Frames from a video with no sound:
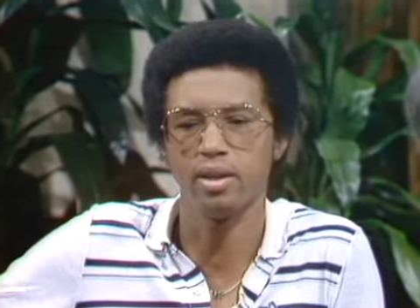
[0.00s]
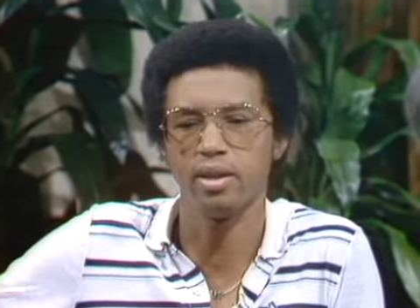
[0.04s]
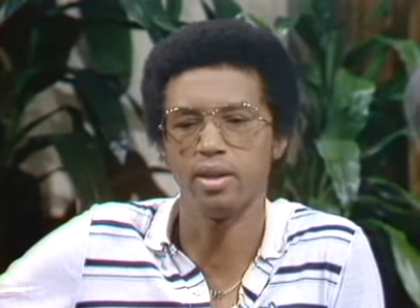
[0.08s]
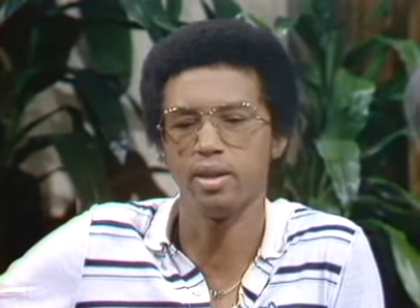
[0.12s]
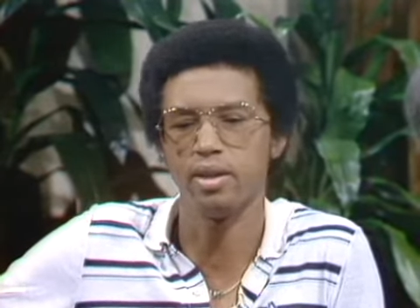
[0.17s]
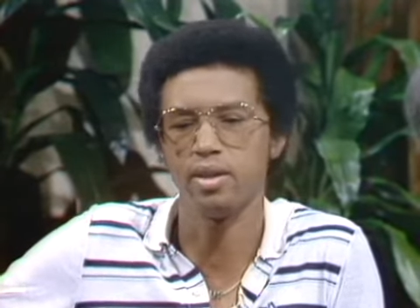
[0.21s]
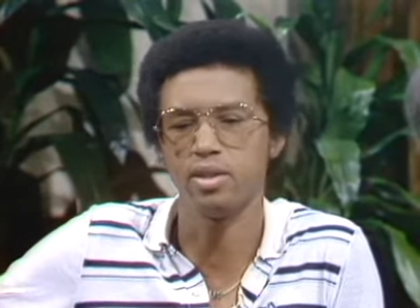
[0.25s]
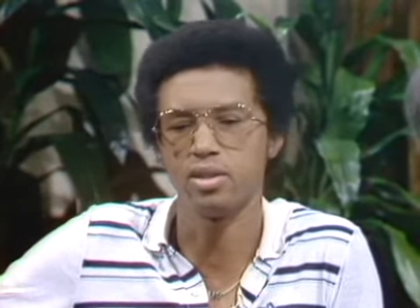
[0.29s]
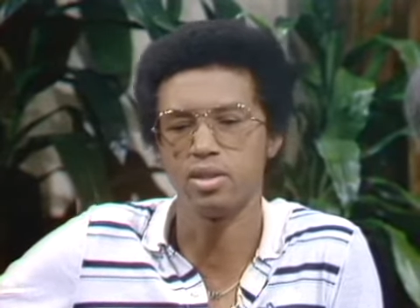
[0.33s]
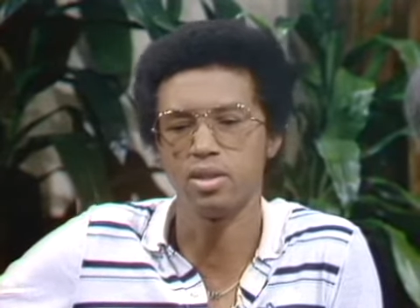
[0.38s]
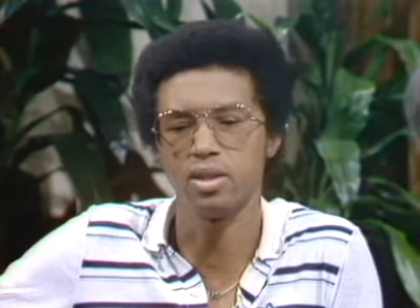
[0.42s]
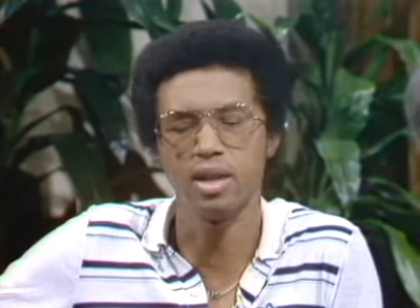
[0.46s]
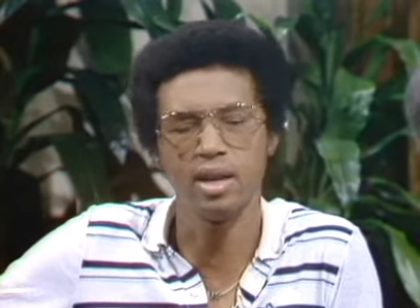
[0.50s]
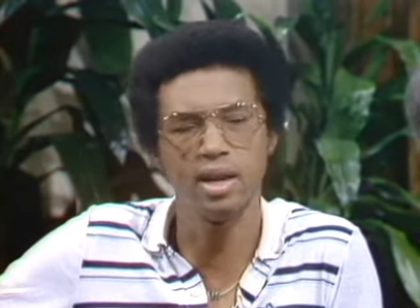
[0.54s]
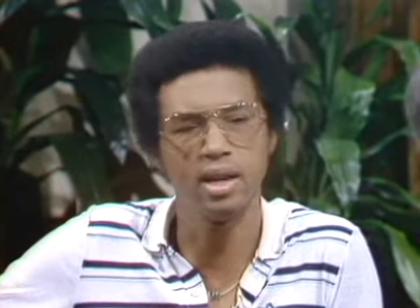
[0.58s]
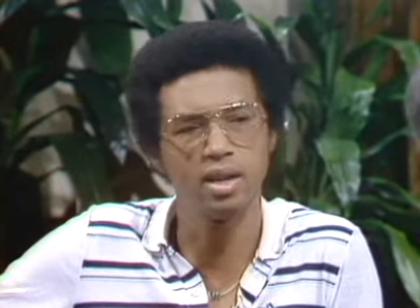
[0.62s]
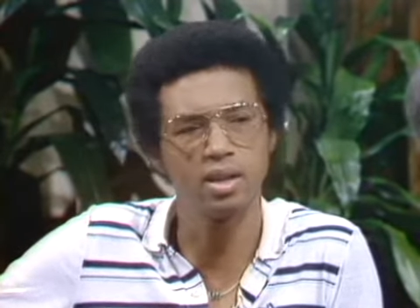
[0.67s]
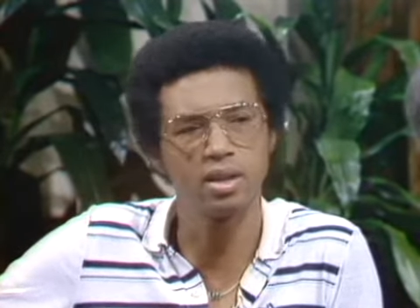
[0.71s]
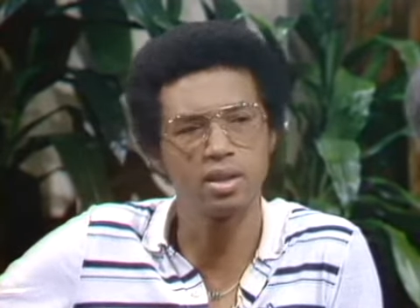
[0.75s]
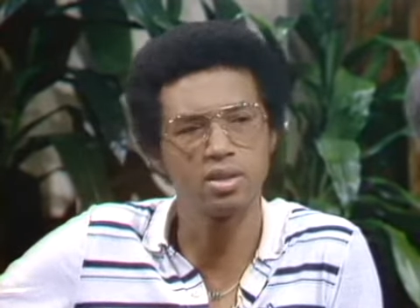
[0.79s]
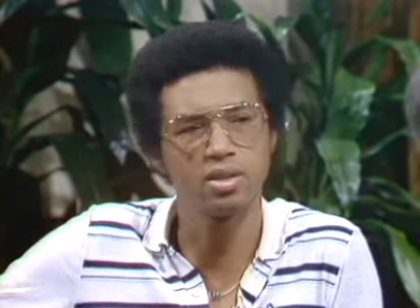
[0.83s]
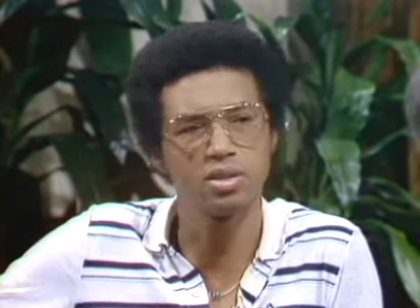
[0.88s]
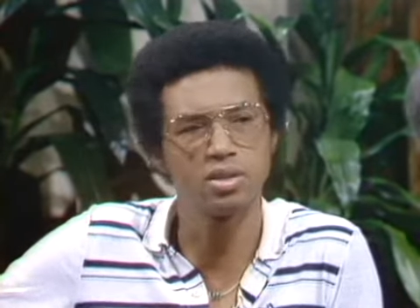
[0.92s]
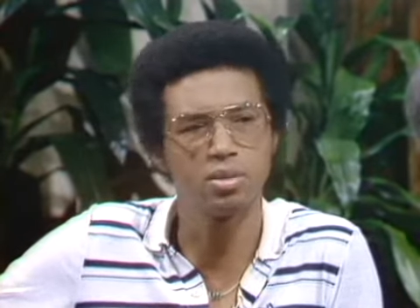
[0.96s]
is
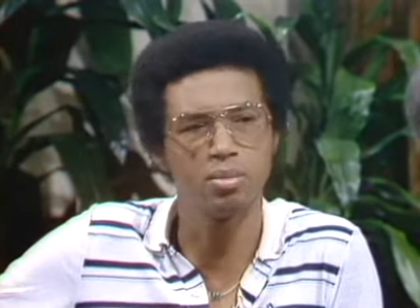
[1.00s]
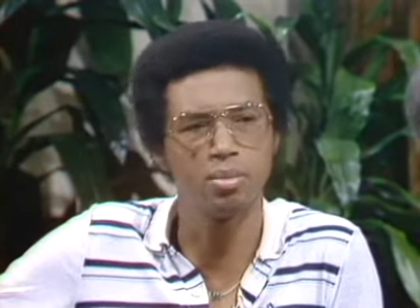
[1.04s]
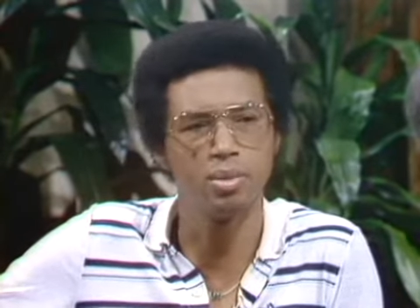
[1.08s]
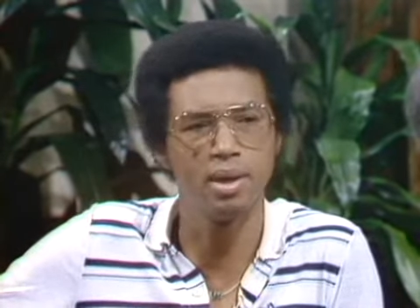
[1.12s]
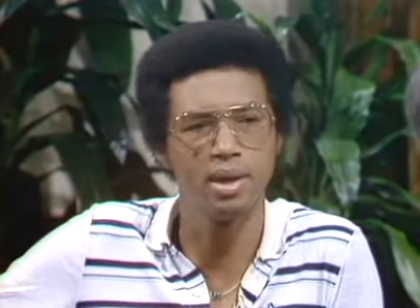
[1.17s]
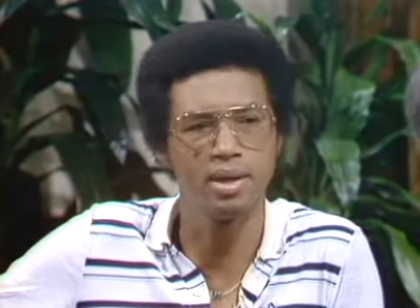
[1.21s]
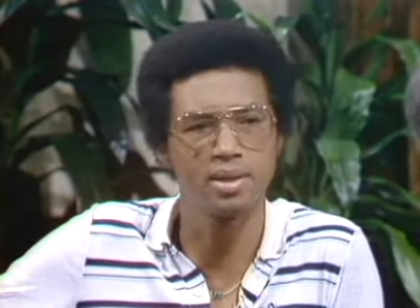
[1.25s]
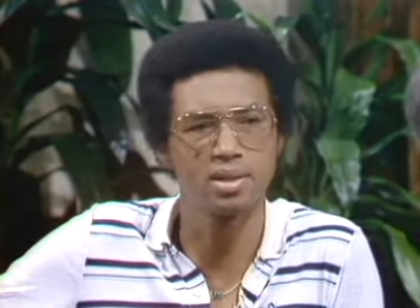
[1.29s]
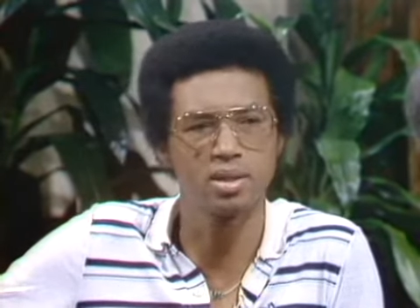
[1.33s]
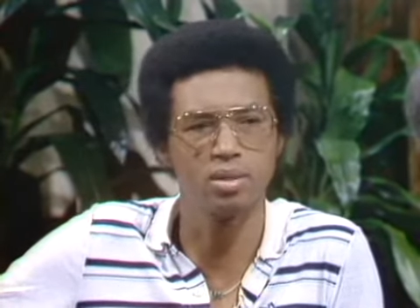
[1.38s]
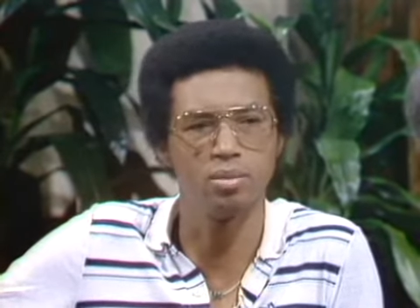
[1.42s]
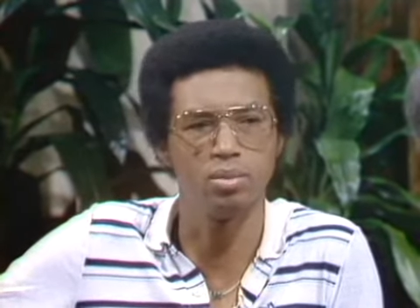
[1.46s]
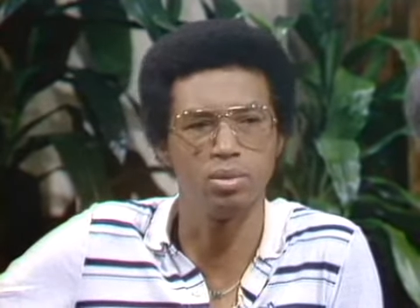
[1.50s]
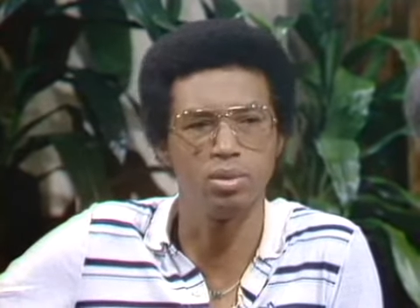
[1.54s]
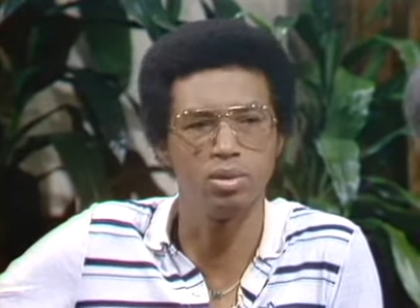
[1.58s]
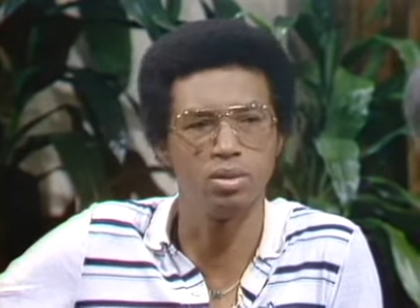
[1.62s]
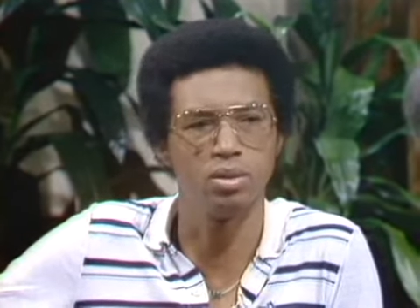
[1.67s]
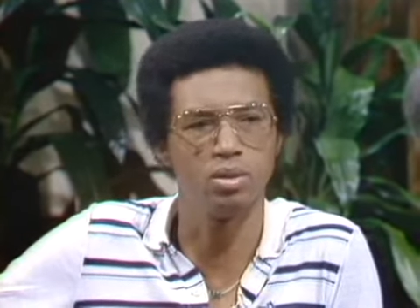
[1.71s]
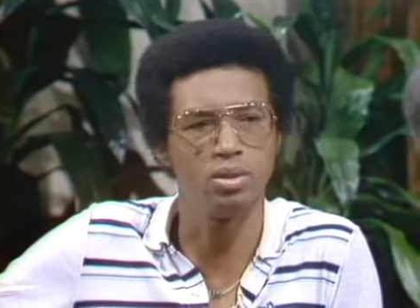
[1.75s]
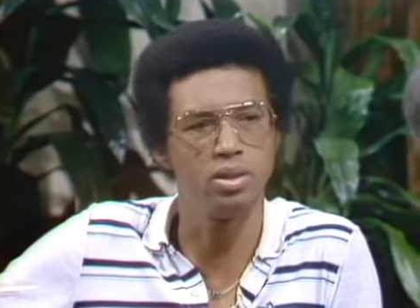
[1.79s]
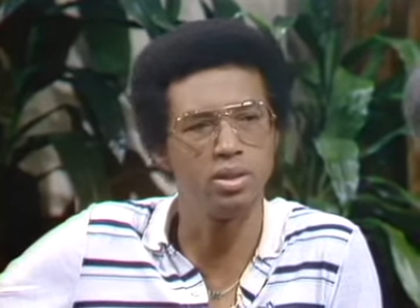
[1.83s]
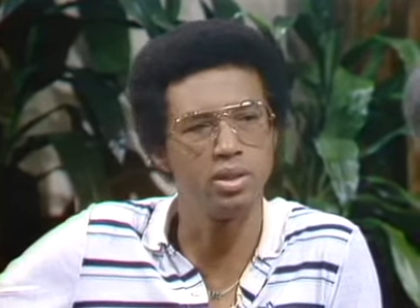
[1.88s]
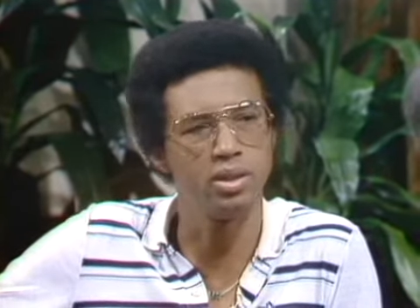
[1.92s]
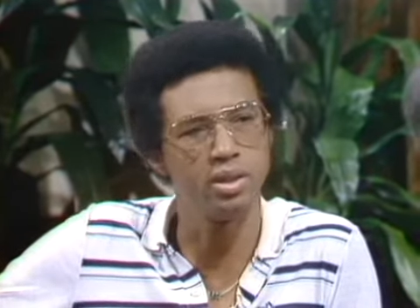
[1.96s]
analogous to
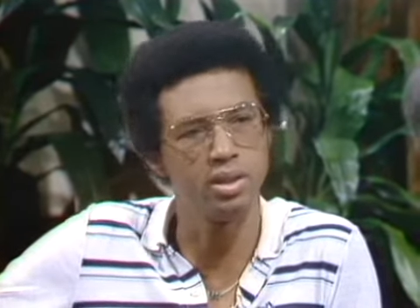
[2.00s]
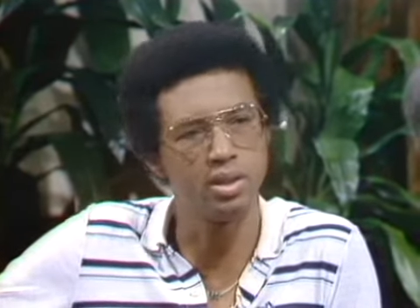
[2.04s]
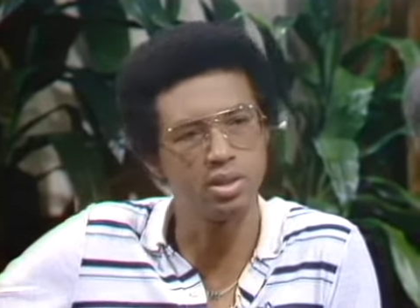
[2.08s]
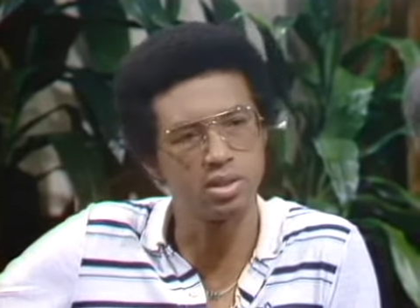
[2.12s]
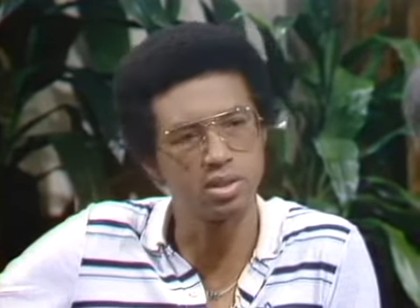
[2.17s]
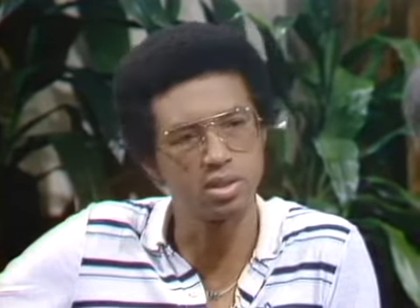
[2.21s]
basketball in its